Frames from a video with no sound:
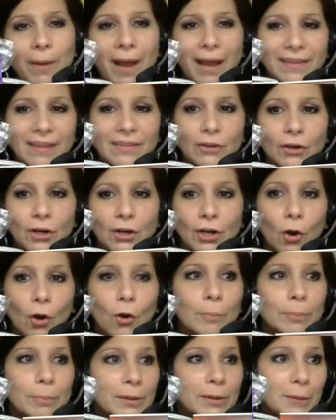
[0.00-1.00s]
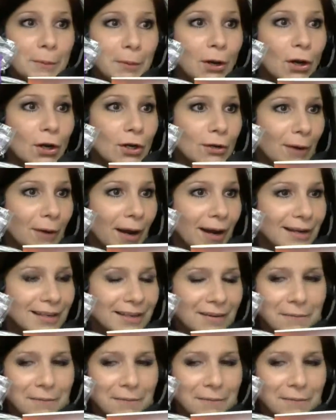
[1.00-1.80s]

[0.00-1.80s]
I think they're going to open the book, right?